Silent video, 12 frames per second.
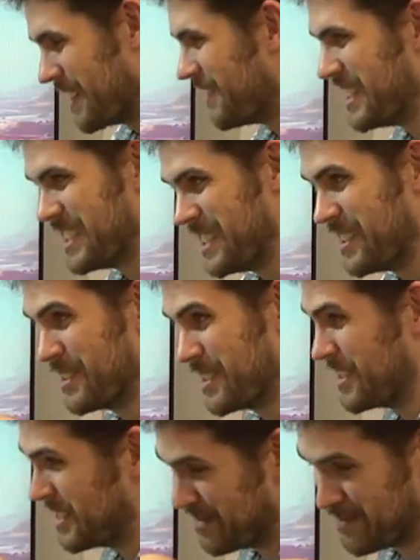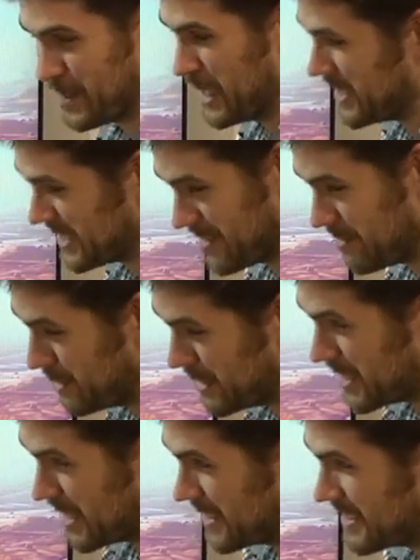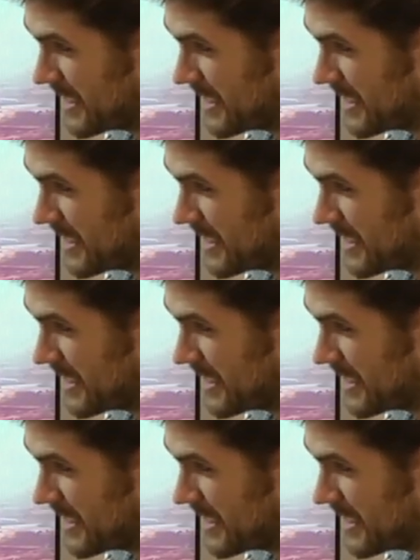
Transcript: that we chose planets that were really close